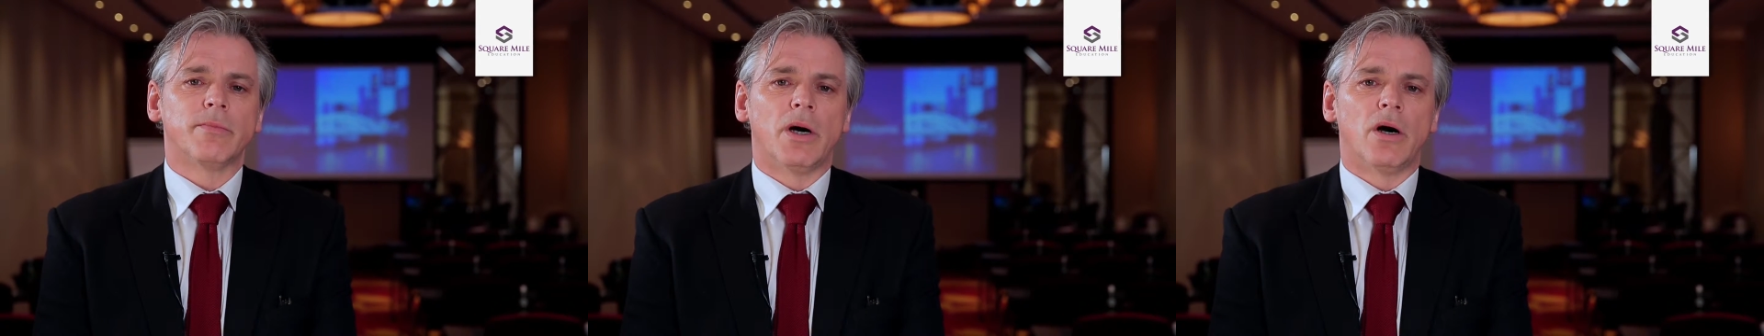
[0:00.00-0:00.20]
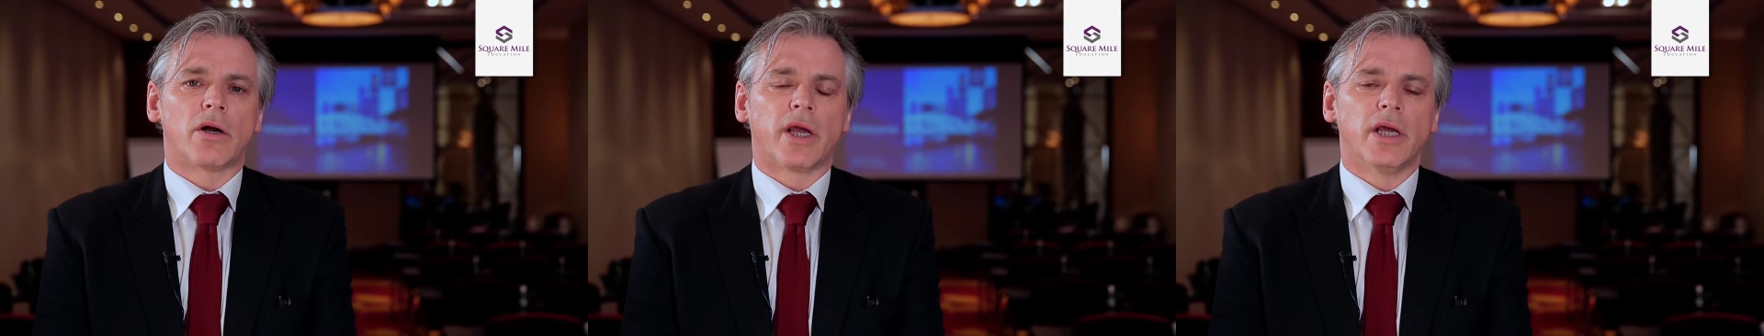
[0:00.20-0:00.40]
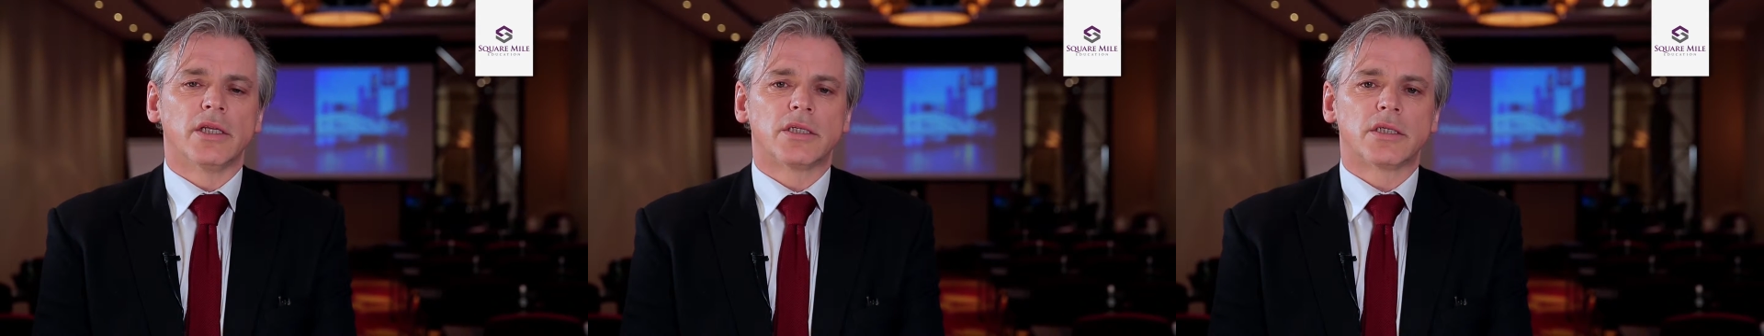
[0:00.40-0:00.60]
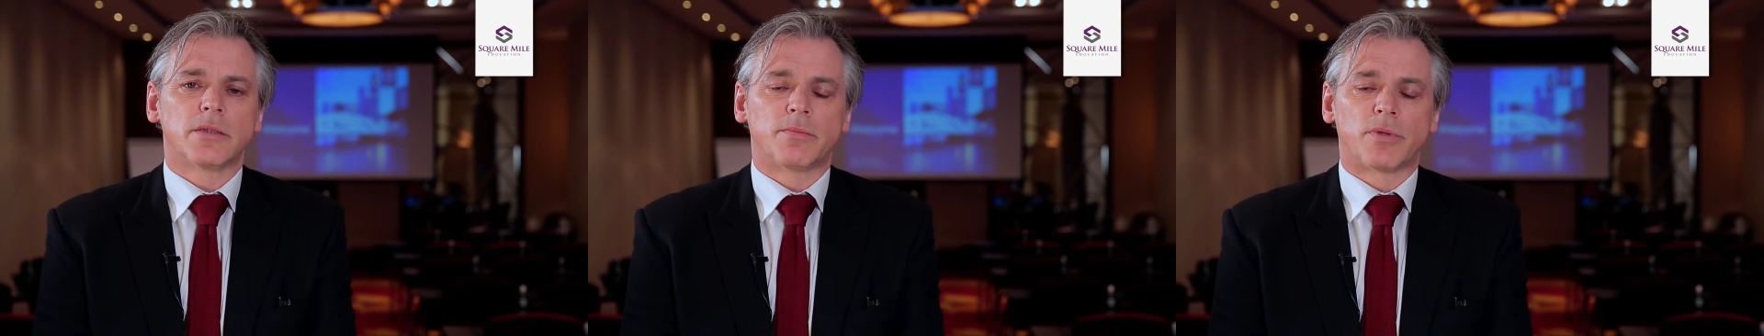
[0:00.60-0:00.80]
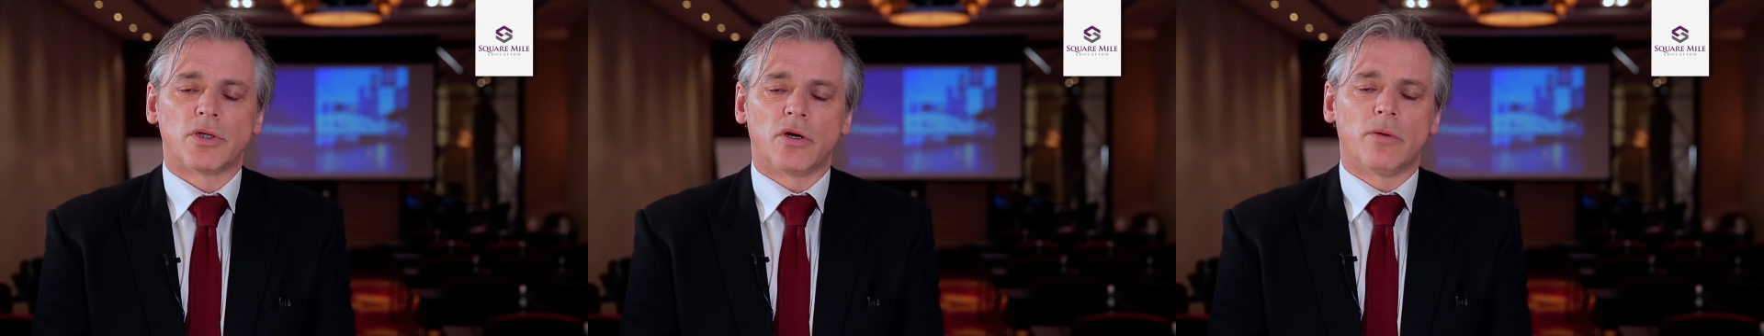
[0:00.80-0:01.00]
markets,
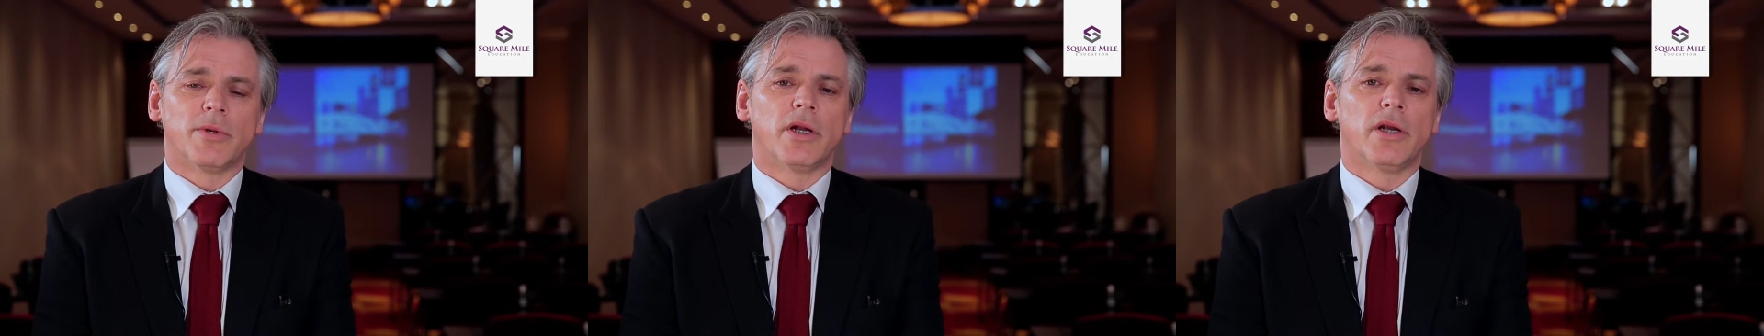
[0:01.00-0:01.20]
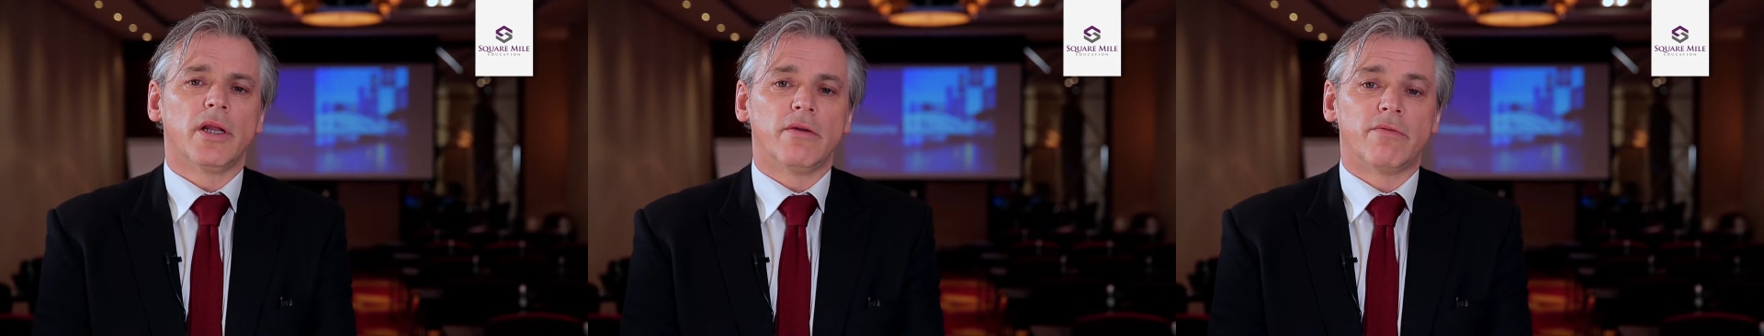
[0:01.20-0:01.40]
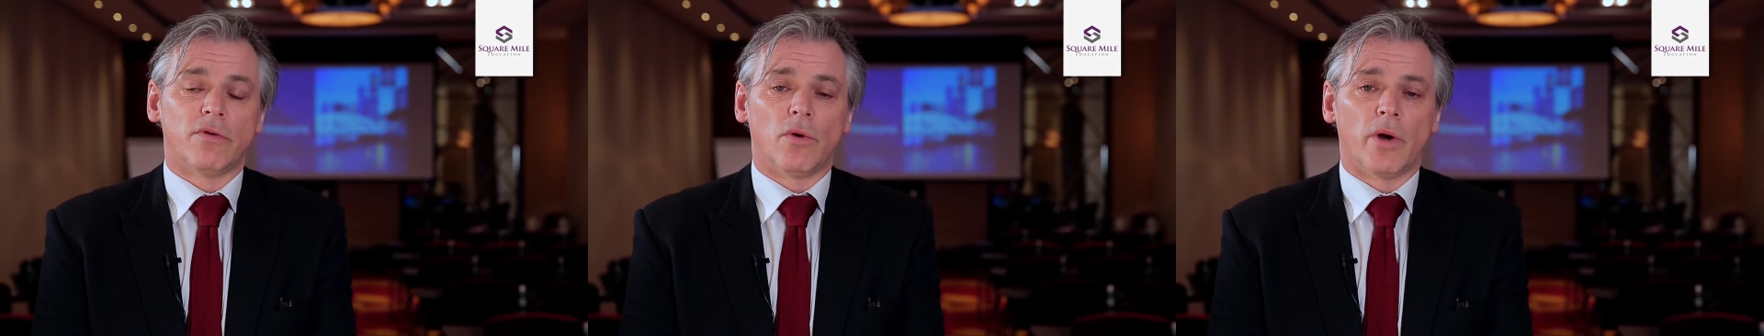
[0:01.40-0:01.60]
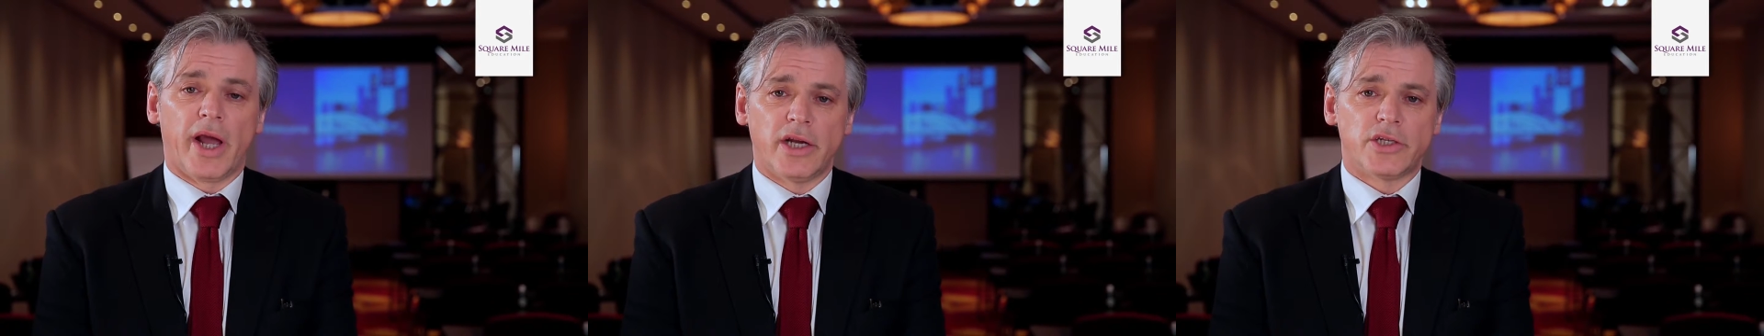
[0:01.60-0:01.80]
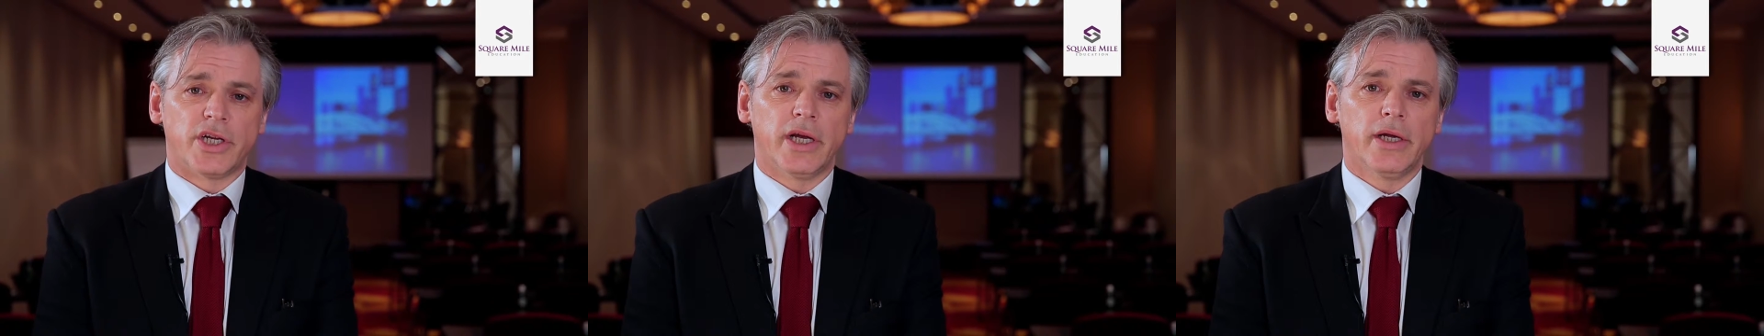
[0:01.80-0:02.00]
predominantly for
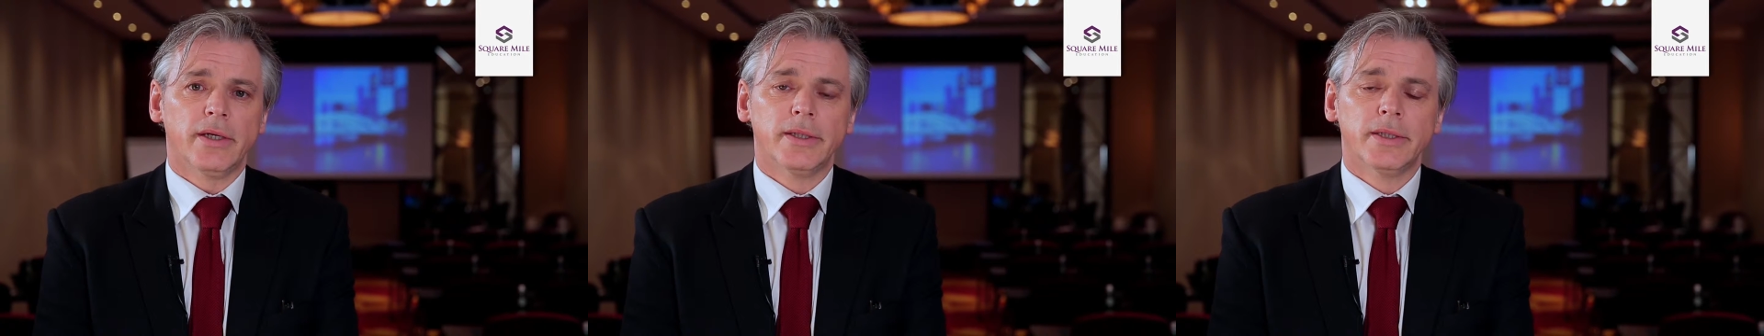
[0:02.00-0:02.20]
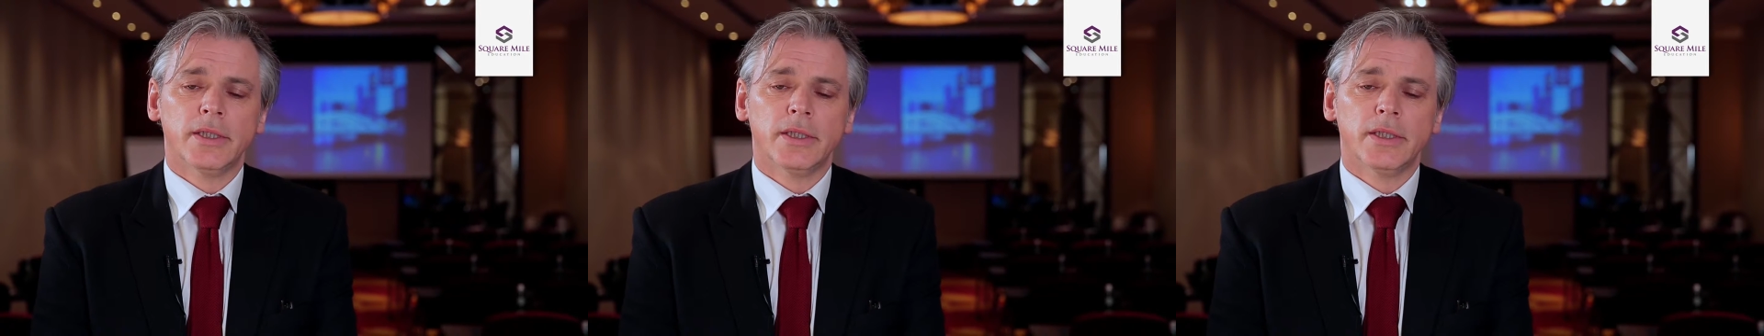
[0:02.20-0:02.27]
hedging,